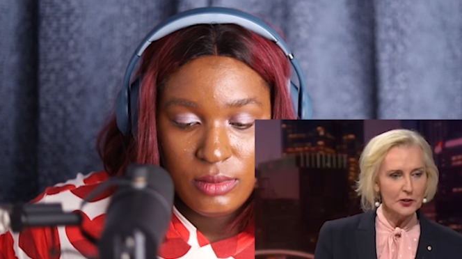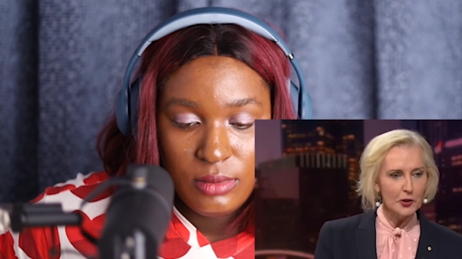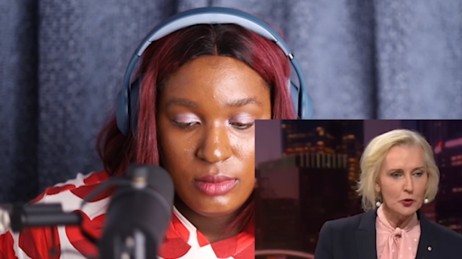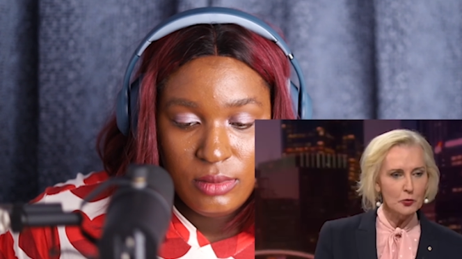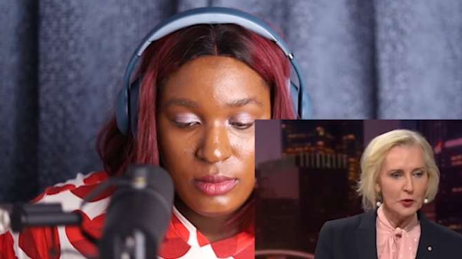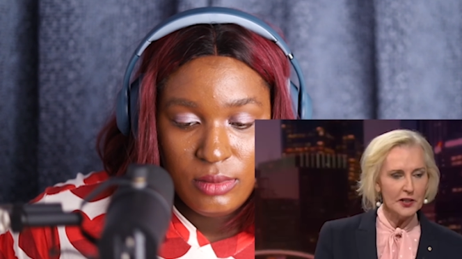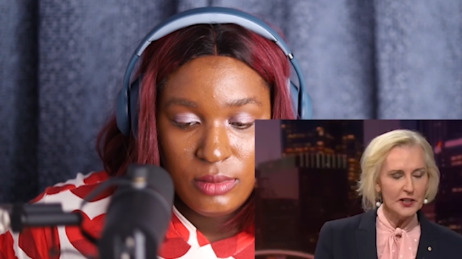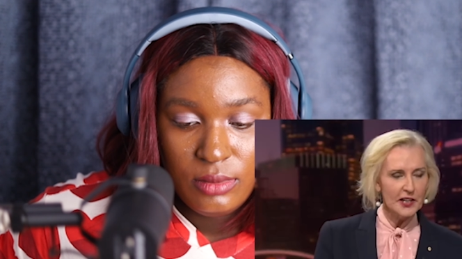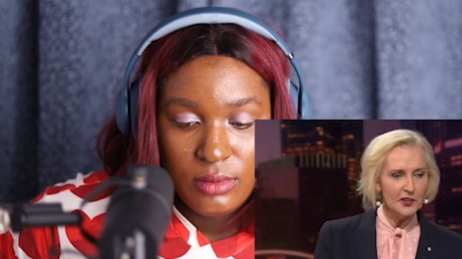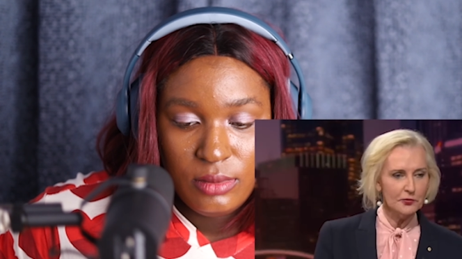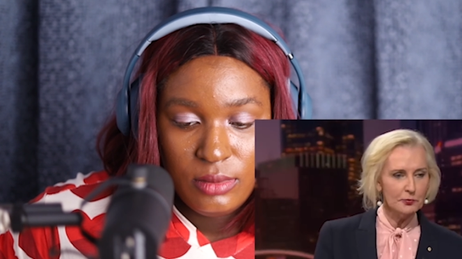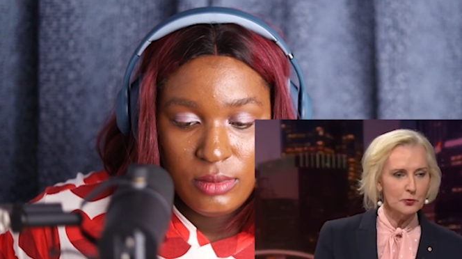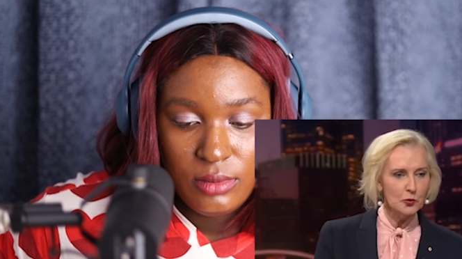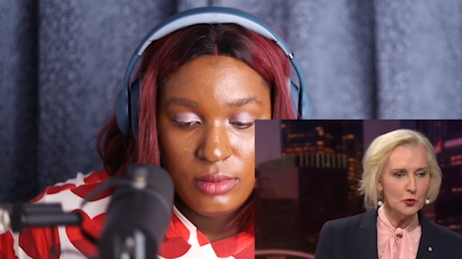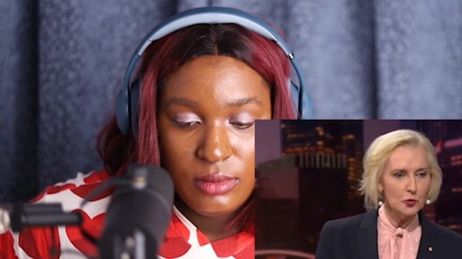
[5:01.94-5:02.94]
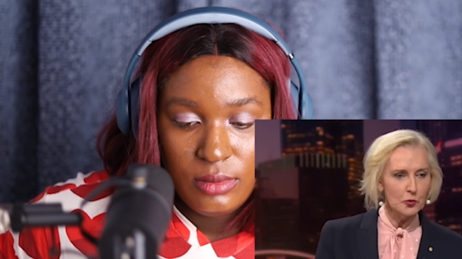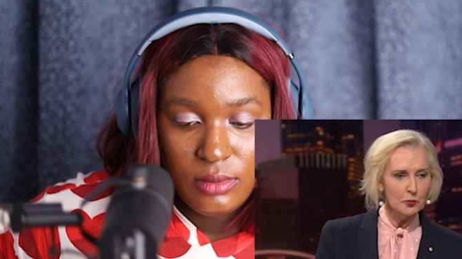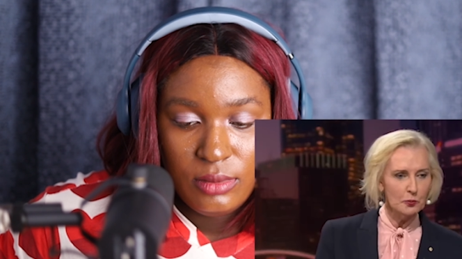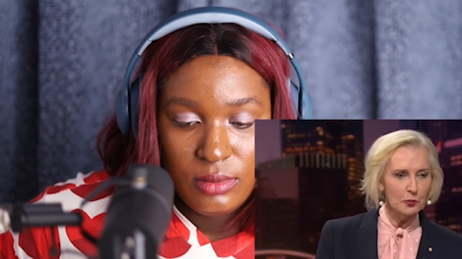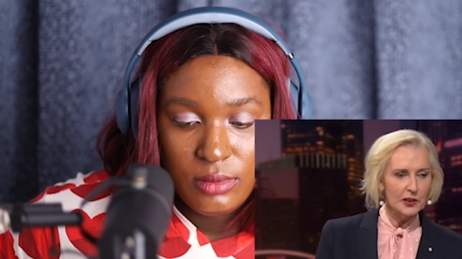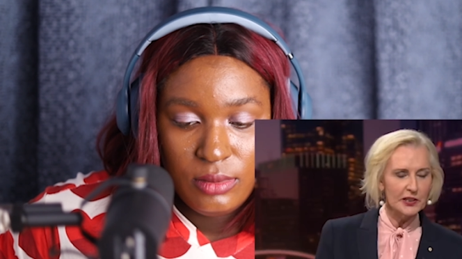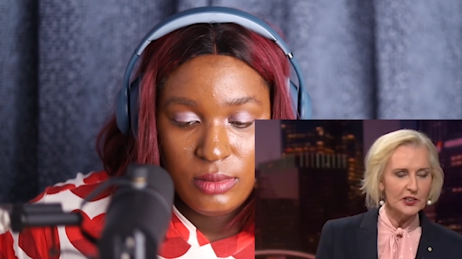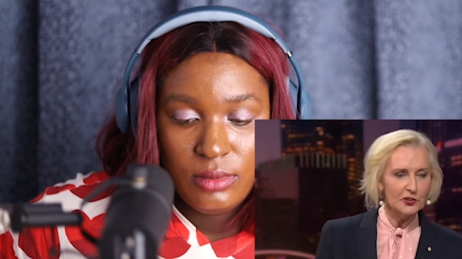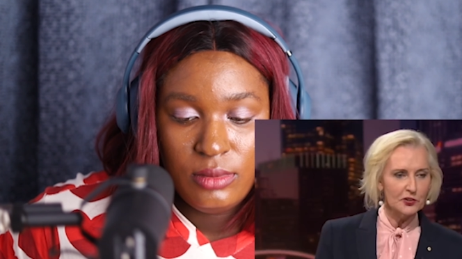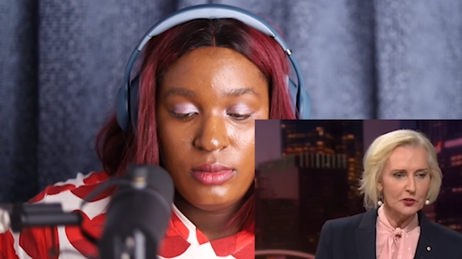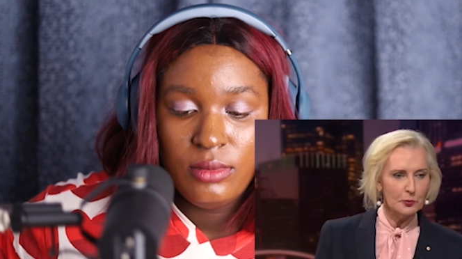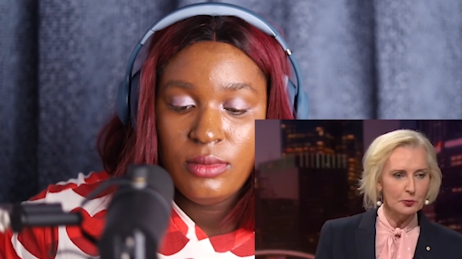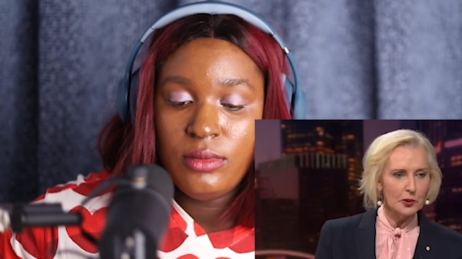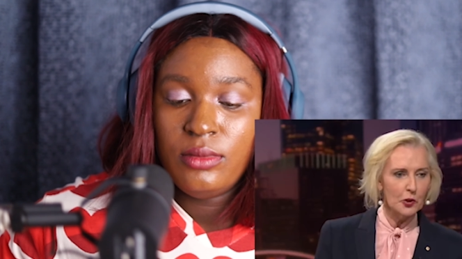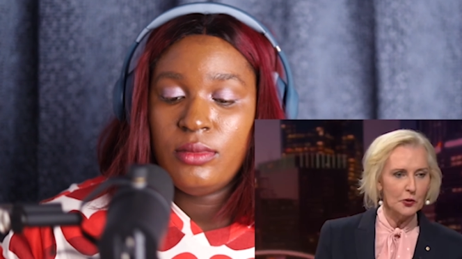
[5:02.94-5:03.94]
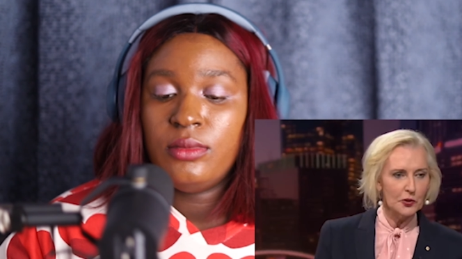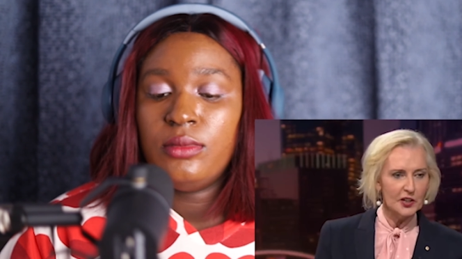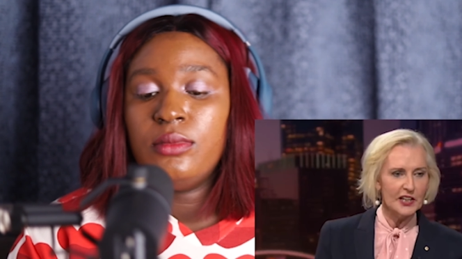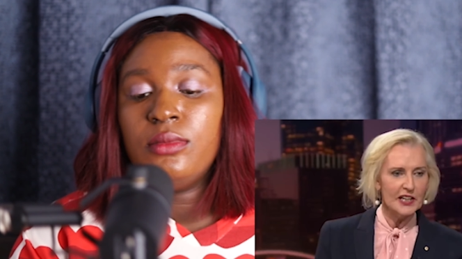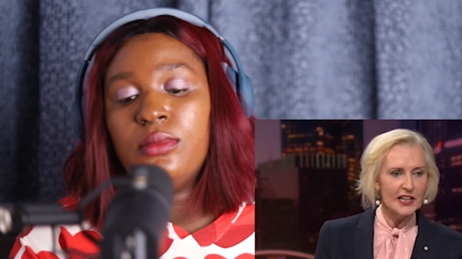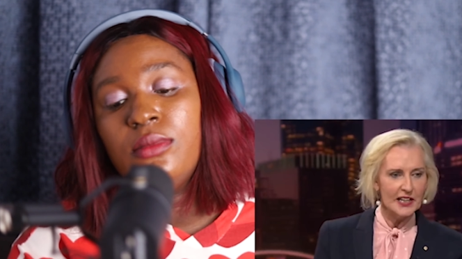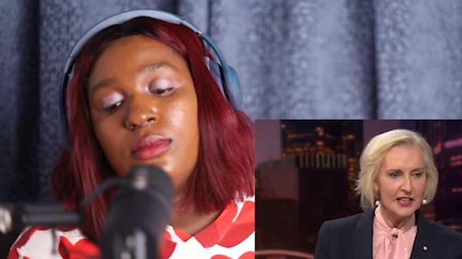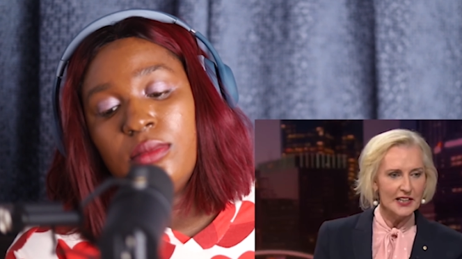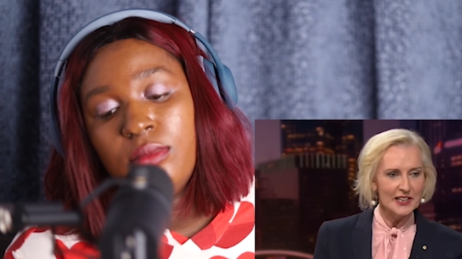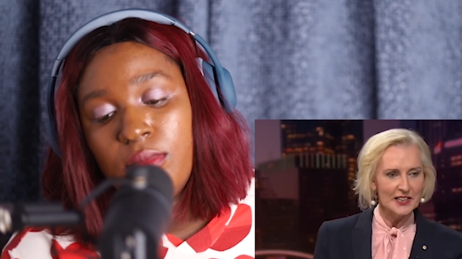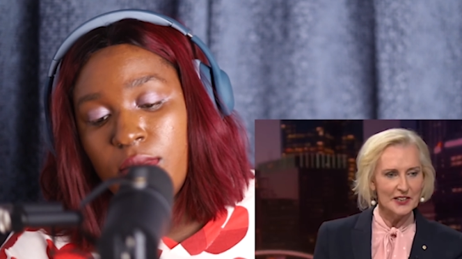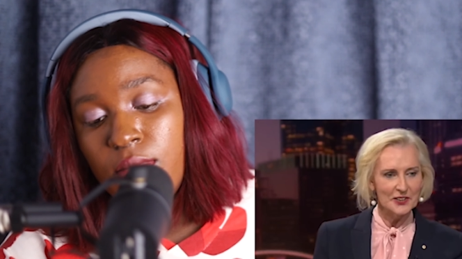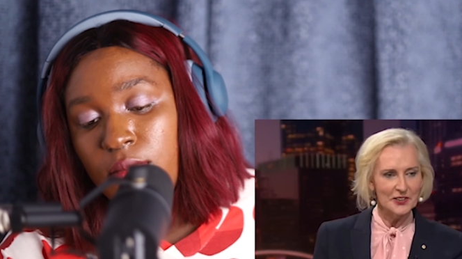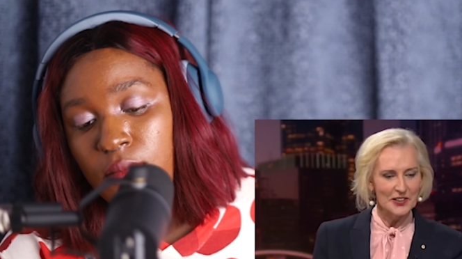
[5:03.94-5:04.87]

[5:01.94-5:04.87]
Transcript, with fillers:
Speaker 1: no one has more bleached blonde hair